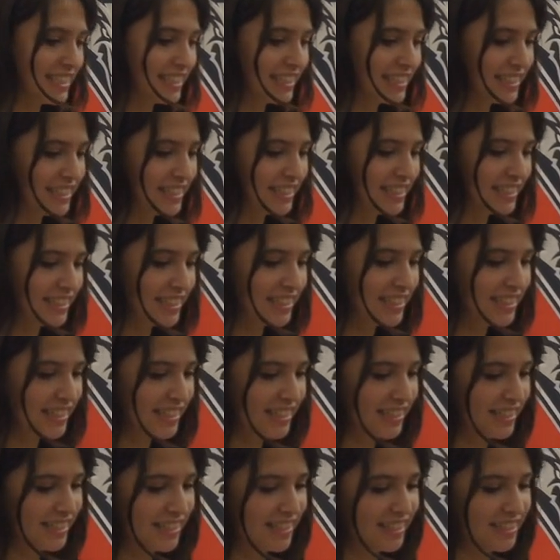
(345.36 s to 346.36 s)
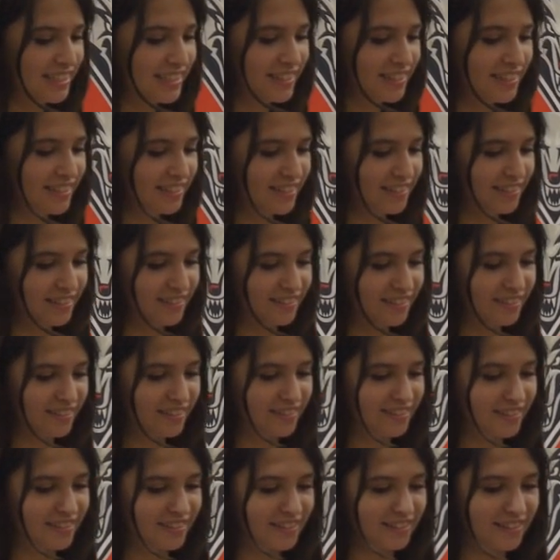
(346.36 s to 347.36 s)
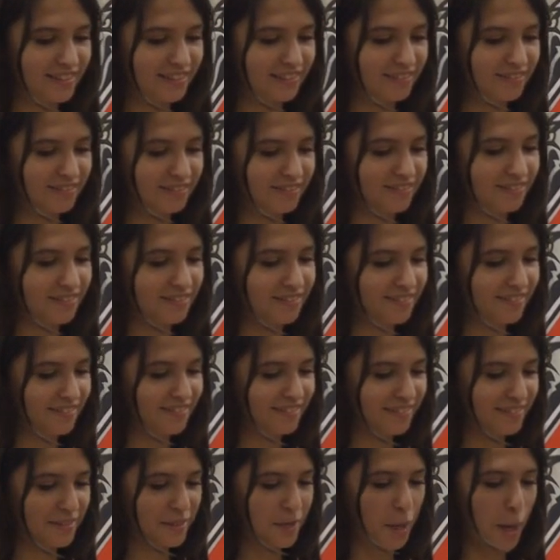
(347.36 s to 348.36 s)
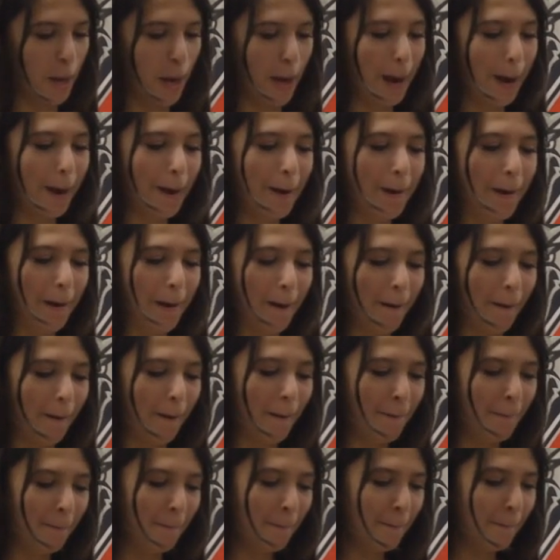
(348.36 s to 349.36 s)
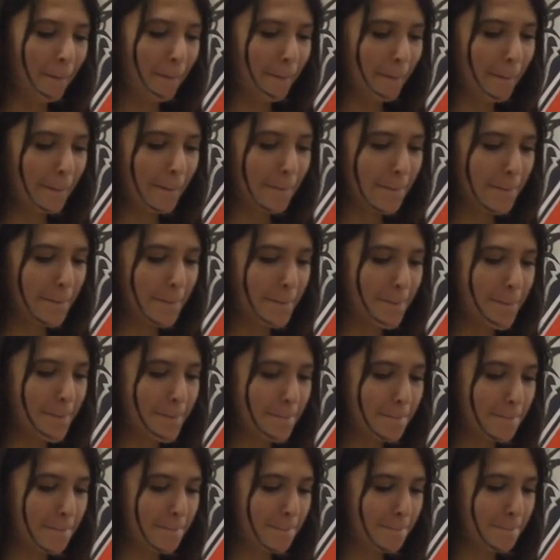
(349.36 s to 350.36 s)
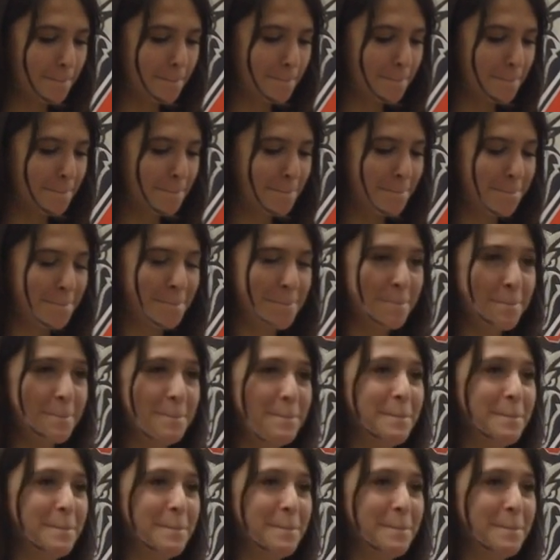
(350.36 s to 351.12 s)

This person isn't speaking.